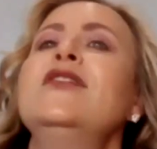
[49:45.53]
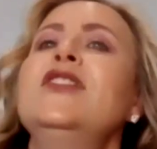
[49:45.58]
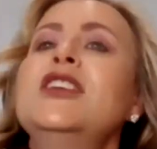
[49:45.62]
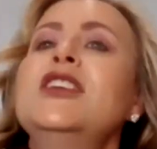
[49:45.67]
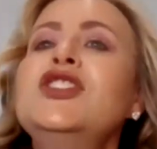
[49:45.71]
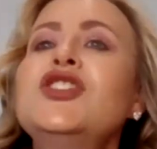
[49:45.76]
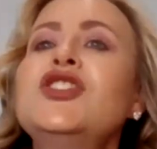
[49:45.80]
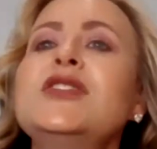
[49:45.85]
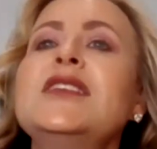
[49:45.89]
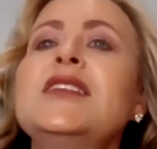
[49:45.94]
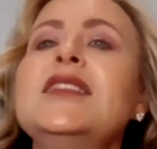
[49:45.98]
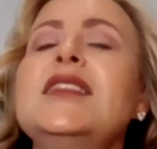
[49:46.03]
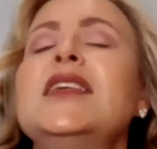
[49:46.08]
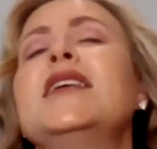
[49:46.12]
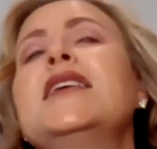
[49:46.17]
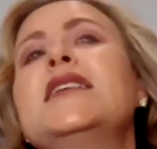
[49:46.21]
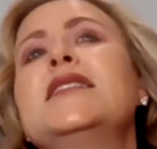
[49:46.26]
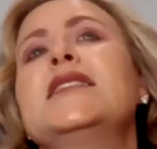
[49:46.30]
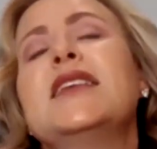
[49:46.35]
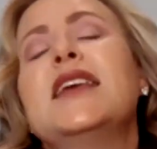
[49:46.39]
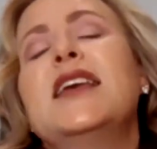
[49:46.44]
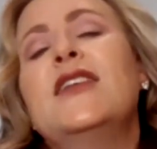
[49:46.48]
The interesting
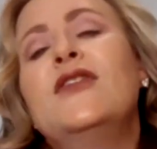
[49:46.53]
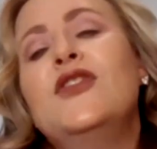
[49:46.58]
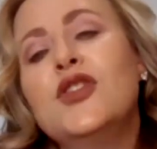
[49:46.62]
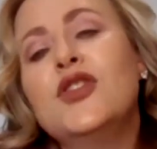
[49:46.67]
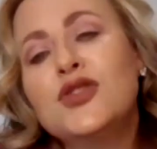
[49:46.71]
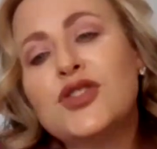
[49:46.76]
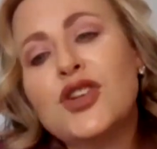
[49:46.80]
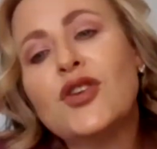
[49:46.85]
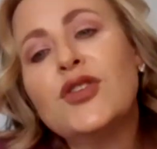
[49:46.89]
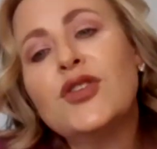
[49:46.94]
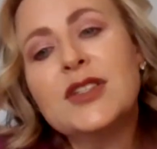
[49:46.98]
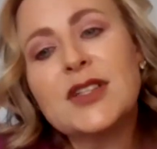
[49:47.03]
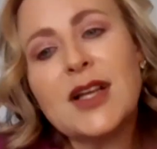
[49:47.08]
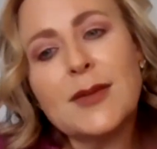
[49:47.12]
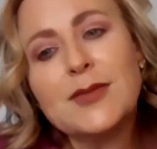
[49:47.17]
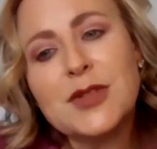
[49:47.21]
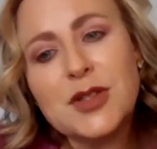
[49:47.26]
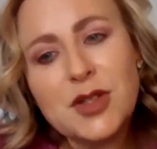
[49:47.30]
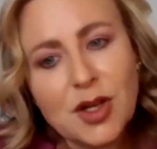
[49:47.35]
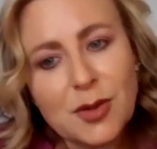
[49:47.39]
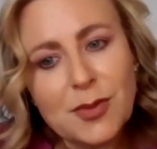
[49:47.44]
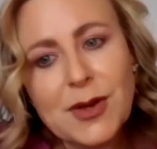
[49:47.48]
thing is, if you don't
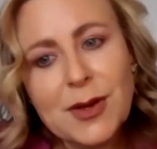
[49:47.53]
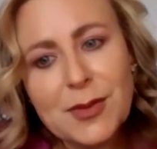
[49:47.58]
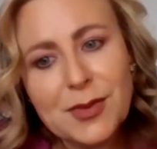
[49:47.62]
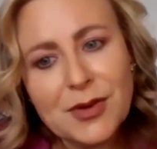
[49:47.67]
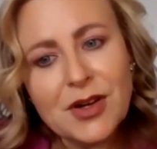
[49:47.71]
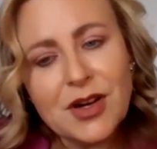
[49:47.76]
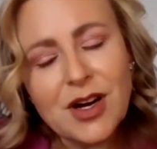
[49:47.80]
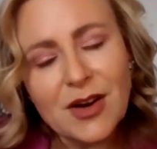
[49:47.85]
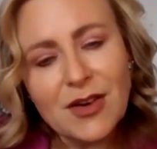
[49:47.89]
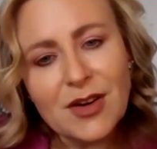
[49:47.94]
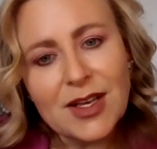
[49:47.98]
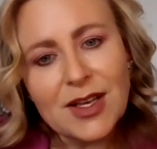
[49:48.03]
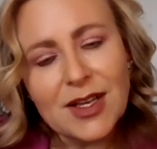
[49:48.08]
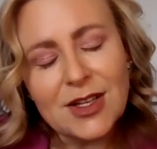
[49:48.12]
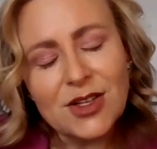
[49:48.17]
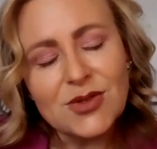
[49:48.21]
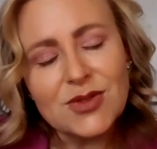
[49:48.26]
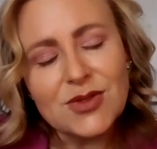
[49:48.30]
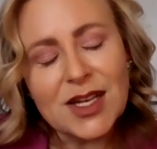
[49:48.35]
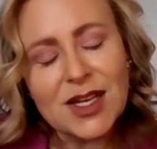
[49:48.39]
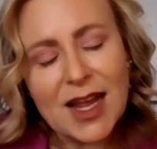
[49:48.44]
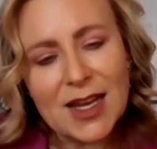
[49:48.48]
adopt it, your people are already going
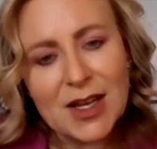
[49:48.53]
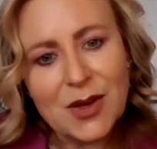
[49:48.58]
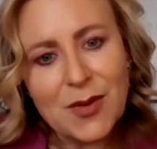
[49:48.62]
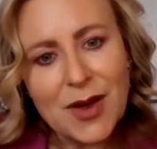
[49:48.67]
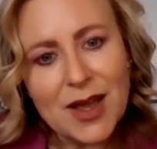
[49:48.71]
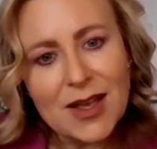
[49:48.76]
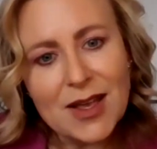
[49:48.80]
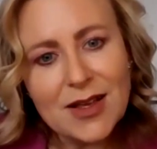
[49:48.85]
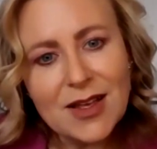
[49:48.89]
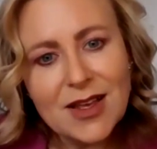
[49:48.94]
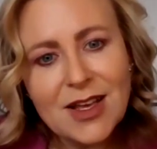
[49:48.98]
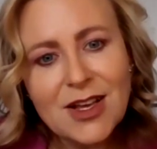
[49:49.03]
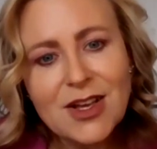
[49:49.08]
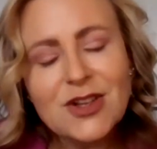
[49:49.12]
to use it anyway.